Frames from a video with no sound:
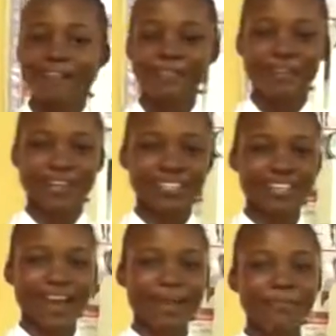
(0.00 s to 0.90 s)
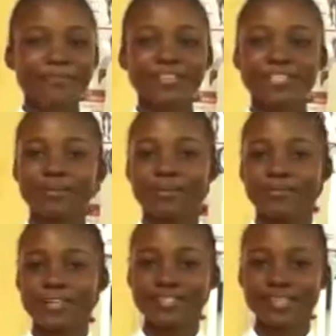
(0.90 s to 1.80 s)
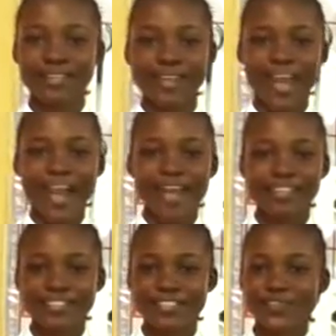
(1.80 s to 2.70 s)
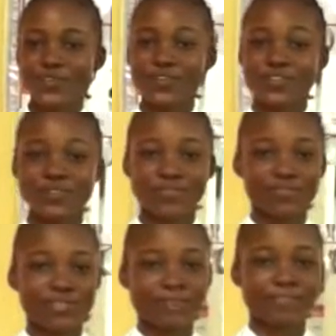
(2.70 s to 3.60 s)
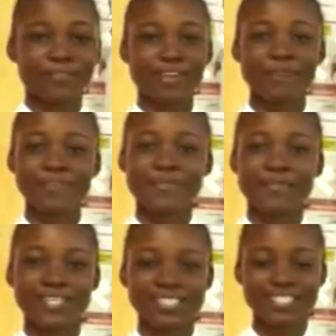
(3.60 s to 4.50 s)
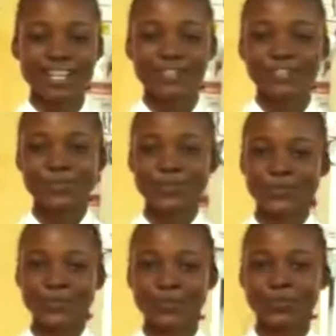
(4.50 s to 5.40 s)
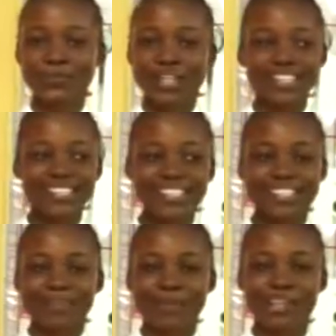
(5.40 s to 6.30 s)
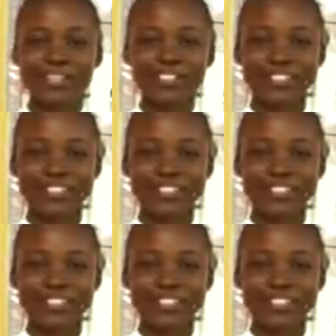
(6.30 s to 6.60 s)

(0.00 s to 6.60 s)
viewers, I'm Arrhythmia for Blessed, an SS3 student of Divine Wisdom International School. This is the biology